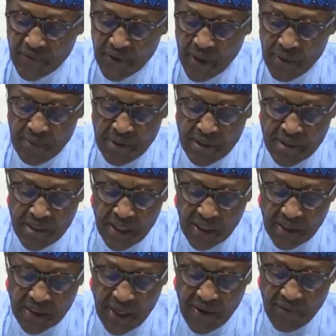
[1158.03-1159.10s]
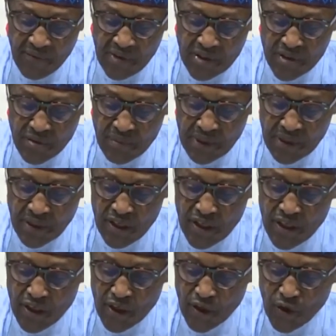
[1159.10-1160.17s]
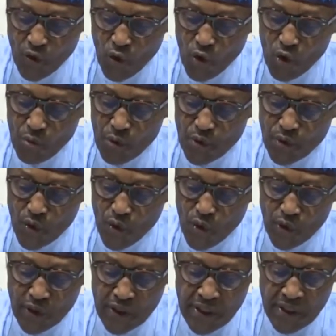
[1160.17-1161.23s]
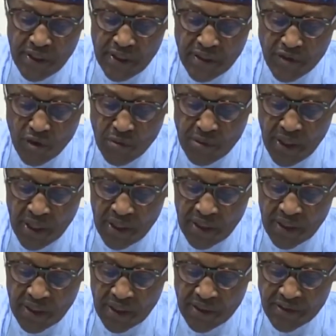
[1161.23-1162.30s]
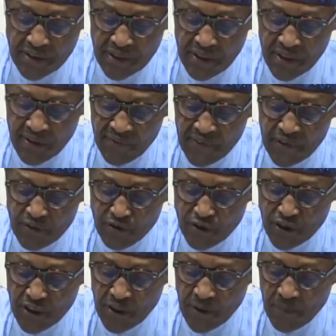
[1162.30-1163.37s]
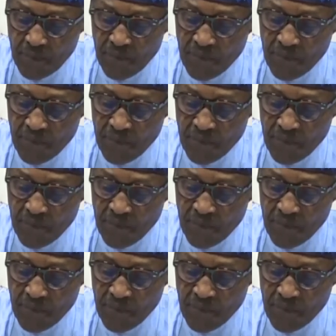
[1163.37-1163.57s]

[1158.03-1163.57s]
private sector investment in almost all areas of the agricultural value chain.